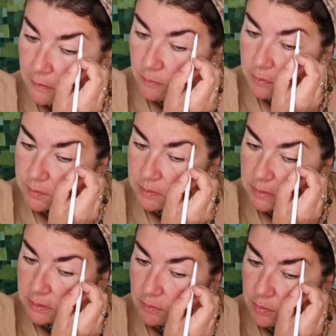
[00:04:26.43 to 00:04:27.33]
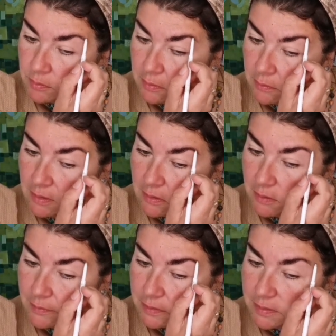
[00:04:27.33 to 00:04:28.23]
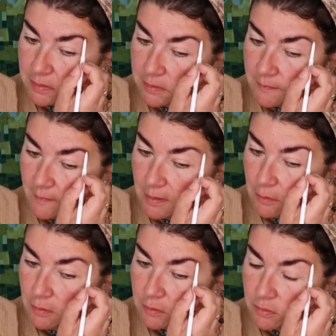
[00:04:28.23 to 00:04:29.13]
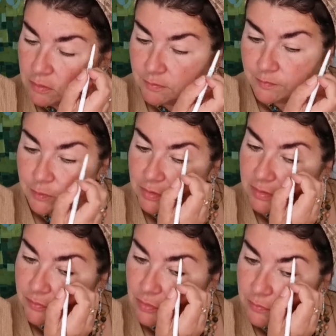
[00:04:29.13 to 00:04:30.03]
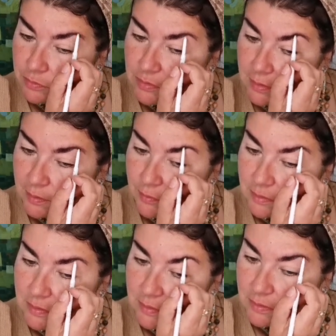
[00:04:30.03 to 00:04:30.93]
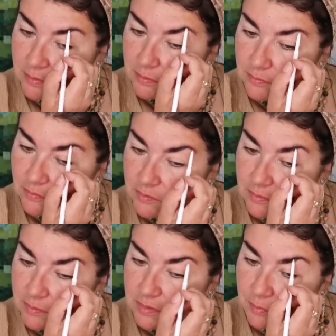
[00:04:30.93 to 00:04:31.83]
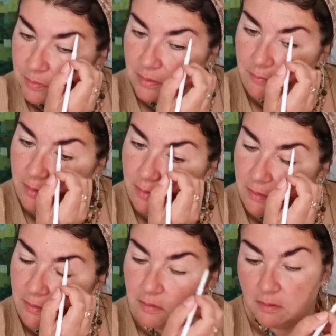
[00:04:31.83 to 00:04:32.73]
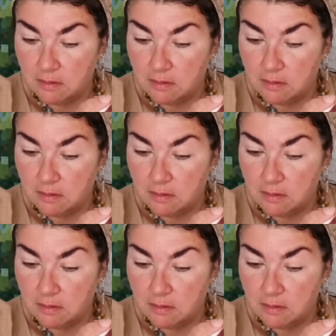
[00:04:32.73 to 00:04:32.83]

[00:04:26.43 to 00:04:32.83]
you will see that we will welcome this autumn, which is from today, 23rd of September.